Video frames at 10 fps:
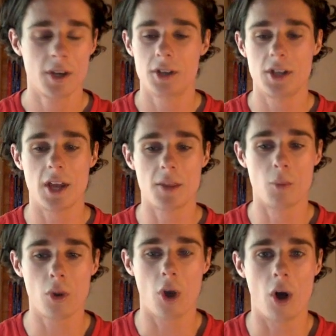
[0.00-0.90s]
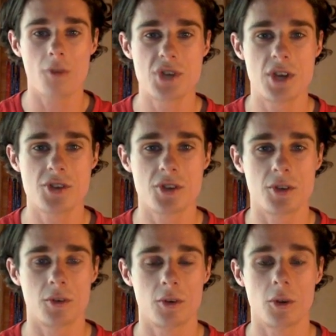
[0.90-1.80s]
yeah, the more the
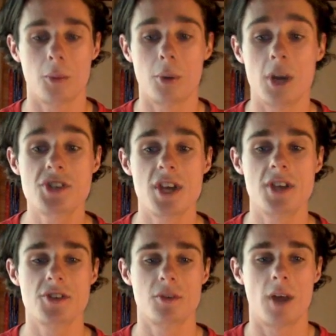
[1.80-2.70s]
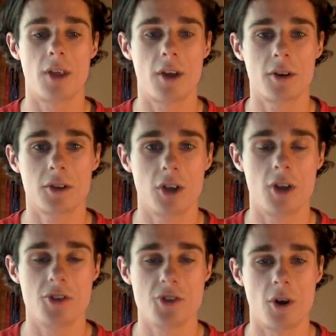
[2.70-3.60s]
off-season, and the pre-season rather,
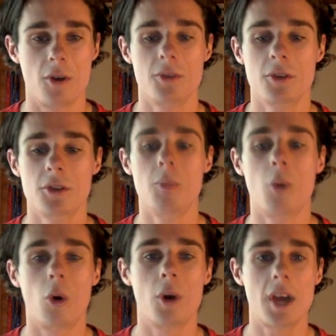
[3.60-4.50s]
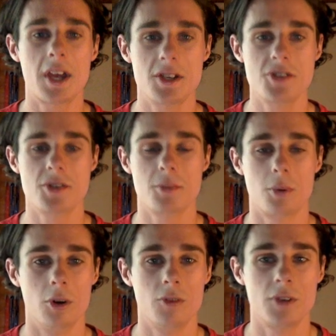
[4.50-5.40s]
goes on, the more he is
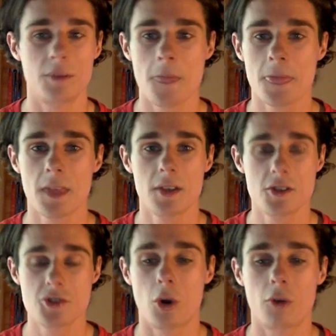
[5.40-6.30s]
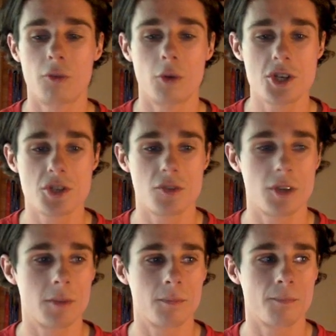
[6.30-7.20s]
improving. Saw a footage of
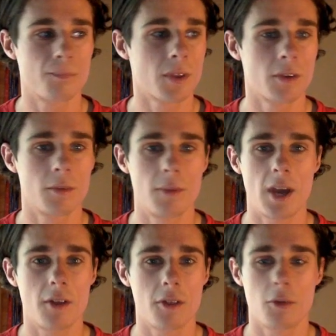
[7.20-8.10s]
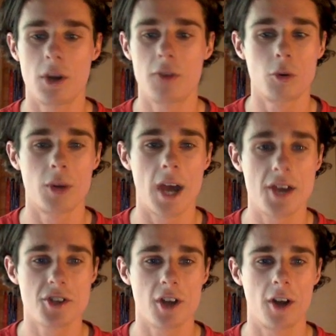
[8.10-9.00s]
him about 3 or 4
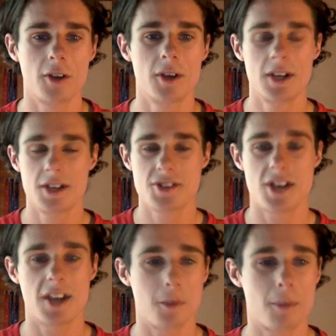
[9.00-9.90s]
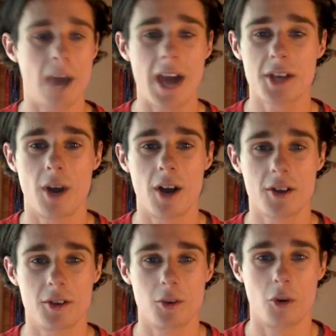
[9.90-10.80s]
days ago, taking a pack
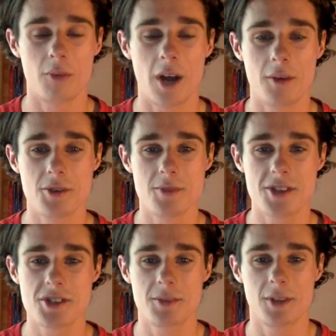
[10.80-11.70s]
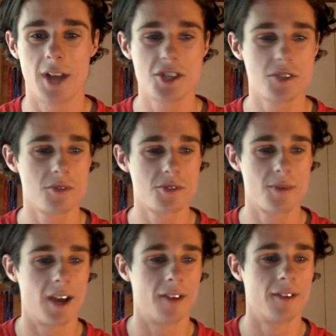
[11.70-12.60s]
mark at North Melbourne's match simulation. It was
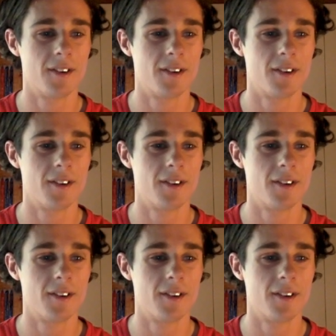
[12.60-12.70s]
about,